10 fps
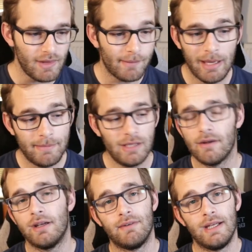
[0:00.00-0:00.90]
Maybe you
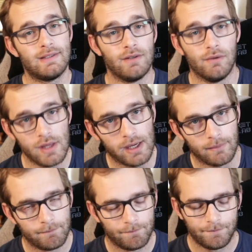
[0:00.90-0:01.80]
don't even need to do that.
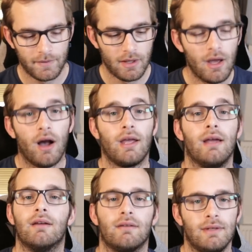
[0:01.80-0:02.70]
Okay,
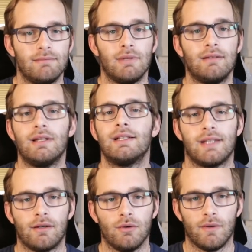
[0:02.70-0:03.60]
let, let, let's
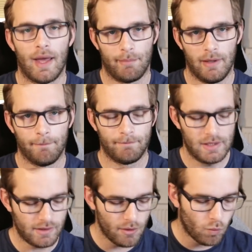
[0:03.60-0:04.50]
ignore that bit.
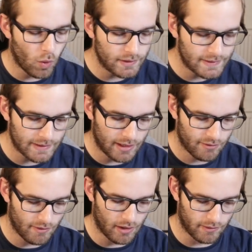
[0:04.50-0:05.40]
Let's go one stage
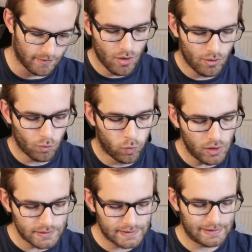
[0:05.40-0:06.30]
further.
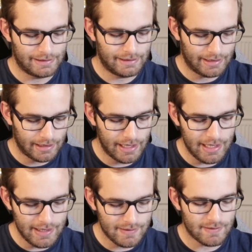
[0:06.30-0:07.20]
What
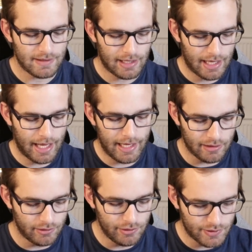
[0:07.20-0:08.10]
is a
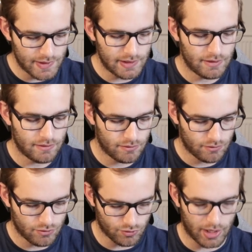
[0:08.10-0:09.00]
lucid
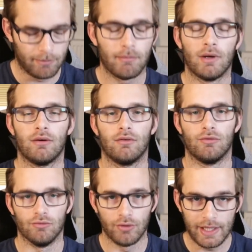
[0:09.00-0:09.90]
dream,
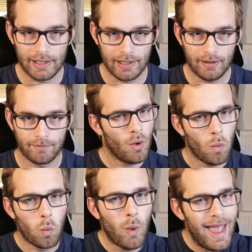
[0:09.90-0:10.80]
really?
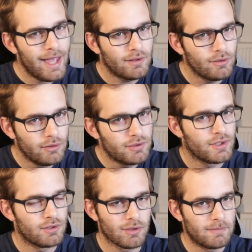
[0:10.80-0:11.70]
Where do
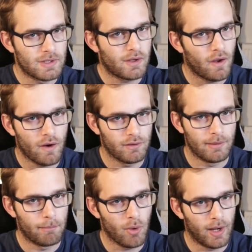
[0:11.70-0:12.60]
lucid dreams occur in the
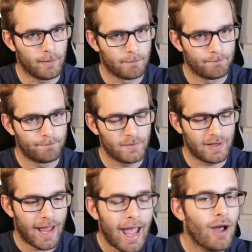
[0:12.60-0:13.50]
brain,
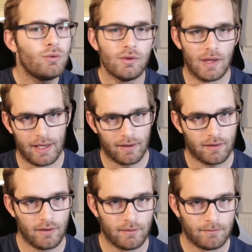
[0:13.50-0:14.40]
and how do they
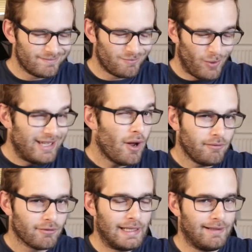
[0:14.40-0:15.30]
occur? We
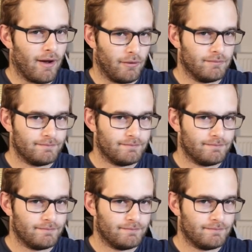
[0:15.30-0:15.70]
don't really know.